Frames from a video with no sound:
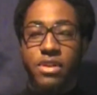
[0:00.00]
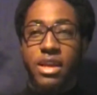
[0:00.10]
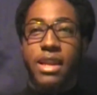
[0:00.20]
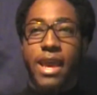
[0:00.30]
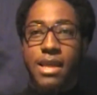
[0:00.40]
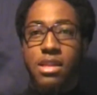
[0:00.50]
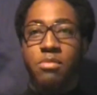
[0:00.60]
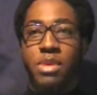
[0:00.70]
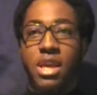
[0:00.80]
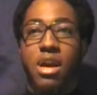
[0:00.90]
It has to
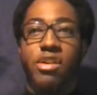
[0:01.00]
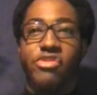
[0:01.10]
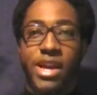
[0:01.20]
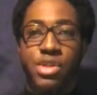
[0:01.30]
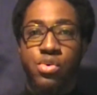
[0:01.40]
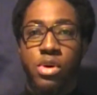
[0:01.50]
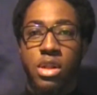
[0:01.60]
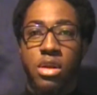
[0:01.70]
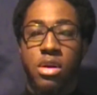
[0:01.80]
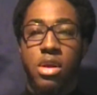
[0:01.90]
be a gradual